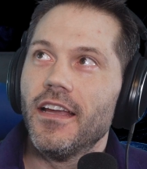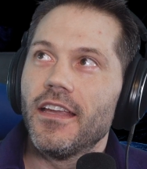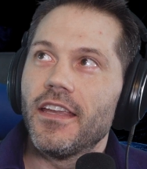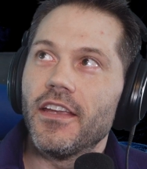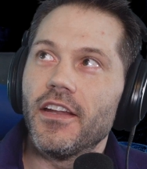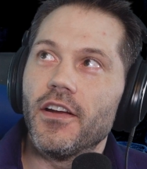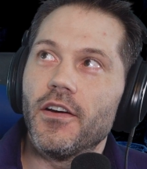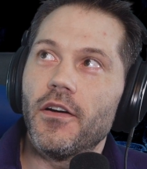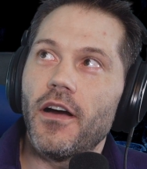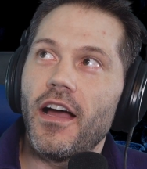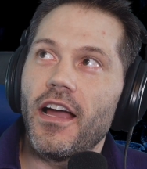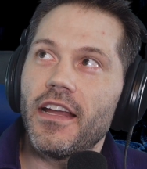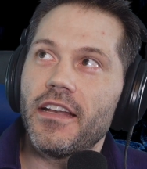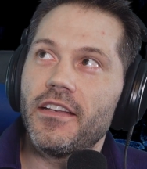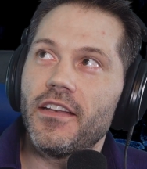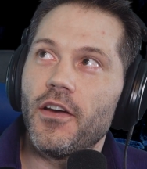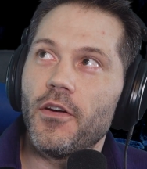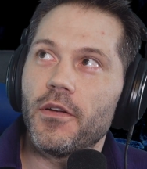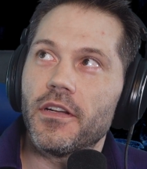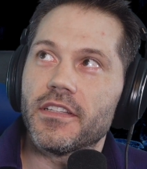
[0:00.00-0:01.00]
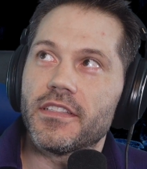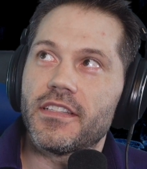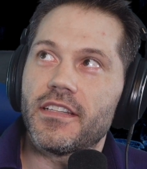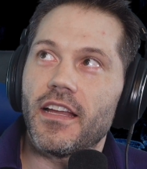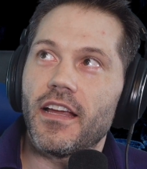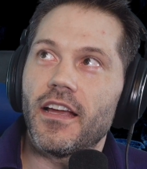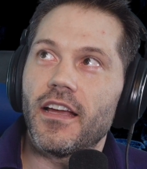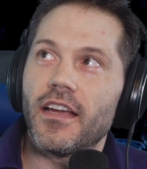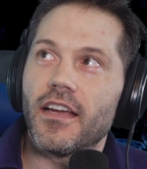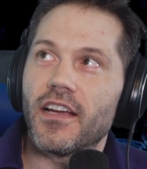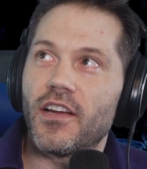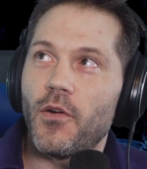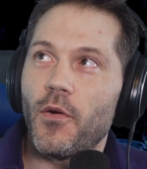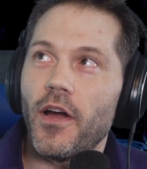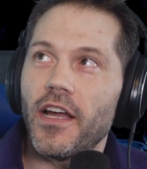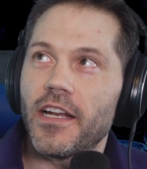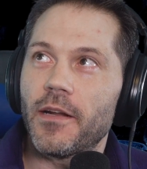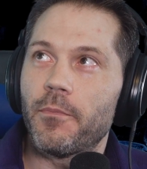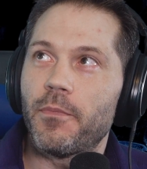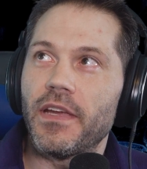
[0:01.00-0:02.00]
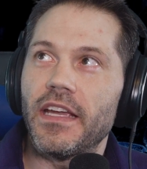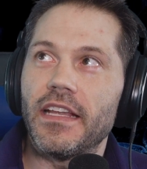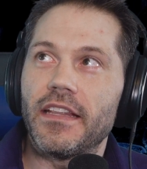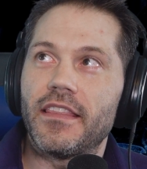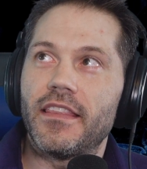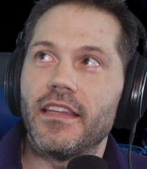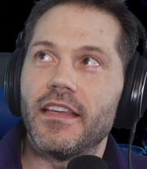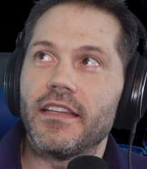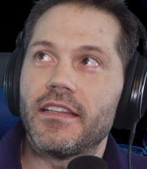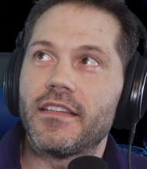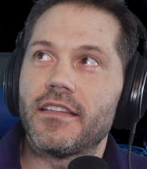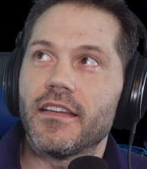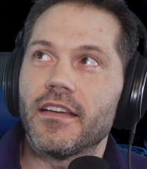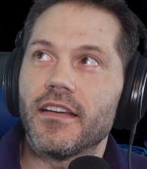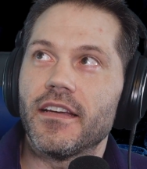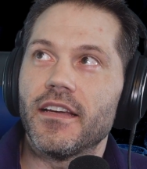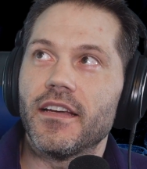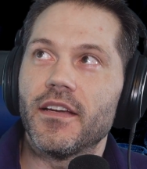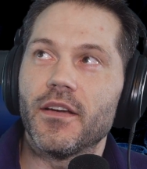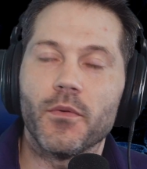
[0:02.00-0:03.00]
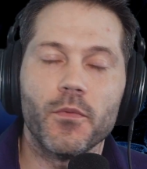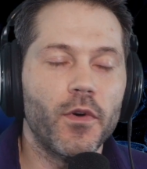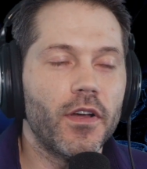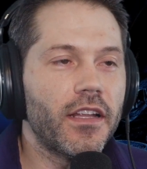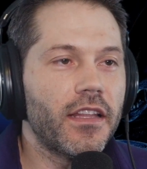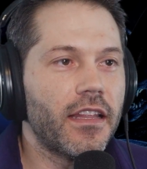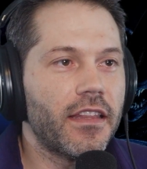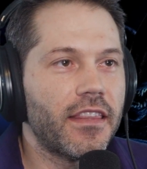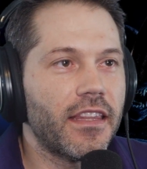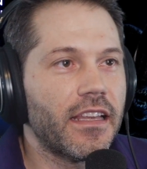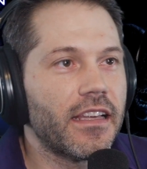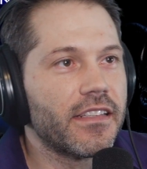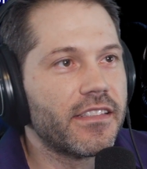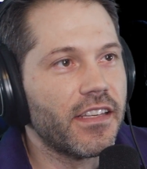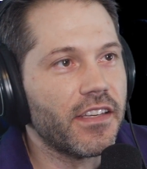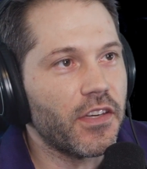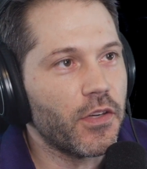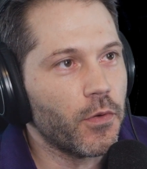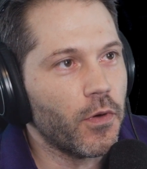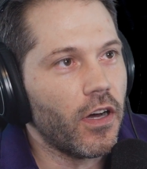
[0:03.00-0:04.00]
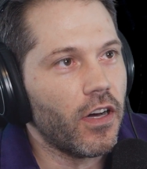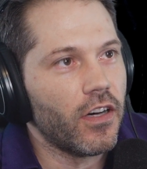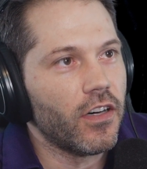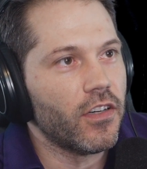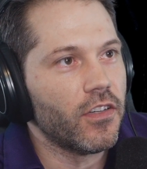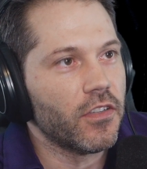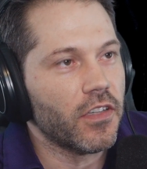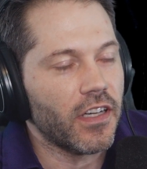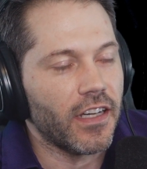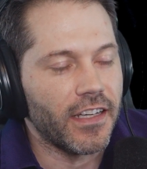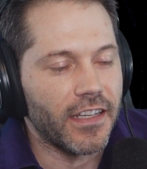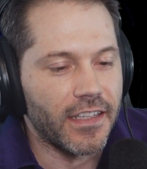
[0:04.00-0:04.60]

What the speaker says: I noticed quite a bit that one of the things that you all